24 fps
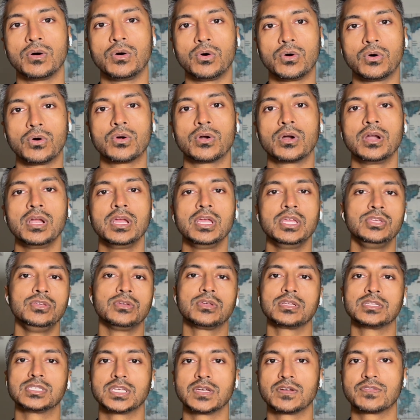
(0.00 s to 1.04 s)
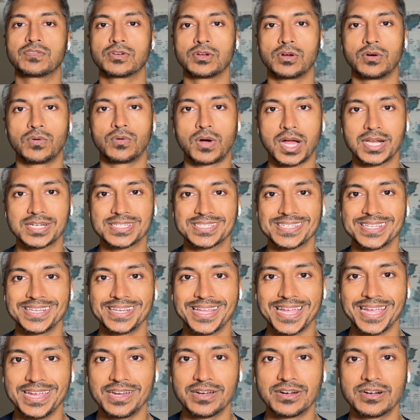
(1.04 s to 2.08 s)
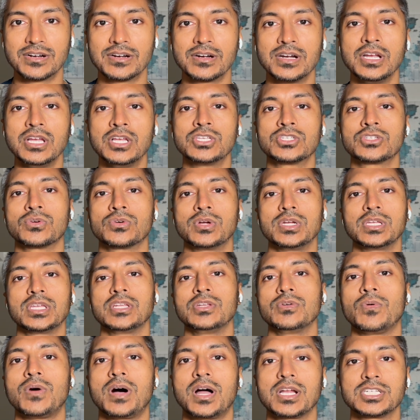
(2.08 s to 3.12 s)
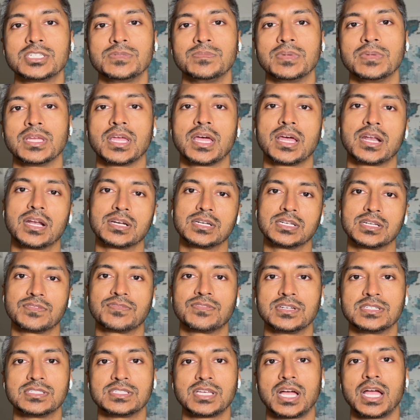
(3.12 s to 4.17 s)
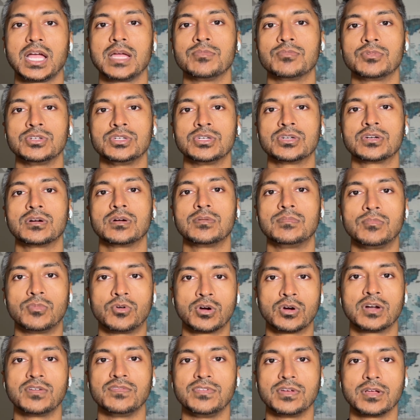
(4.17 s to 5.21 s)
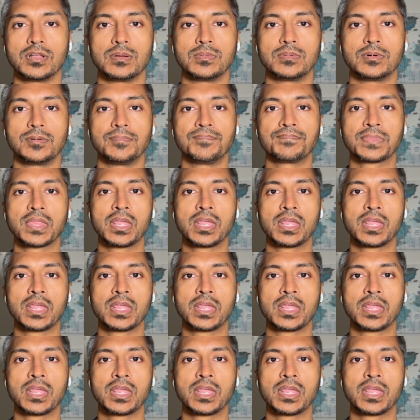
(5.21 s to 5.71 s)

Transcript: or you can save it for a watch later so you can watch me at a different time when you're more available.